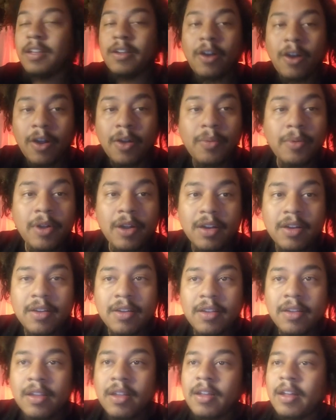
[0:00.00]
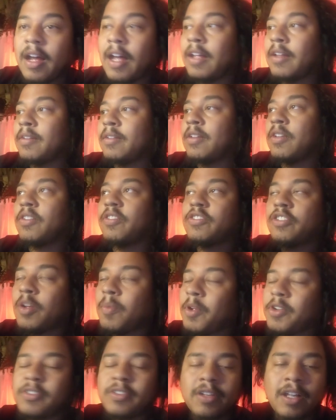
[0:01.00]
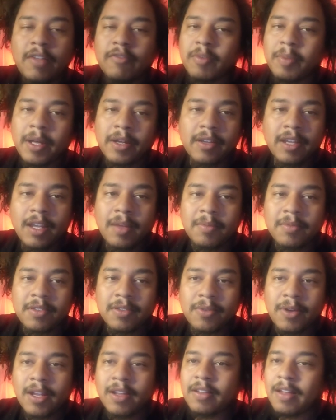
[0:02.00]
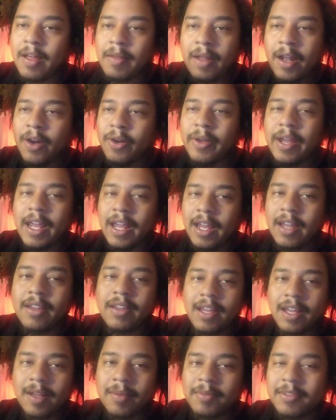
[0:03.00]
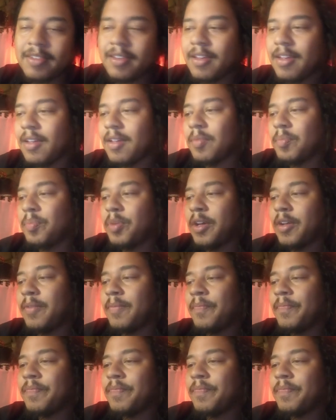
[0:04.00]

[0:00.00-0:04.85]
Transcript: like the artwork. There's so much to love about games, right? I don't hate games,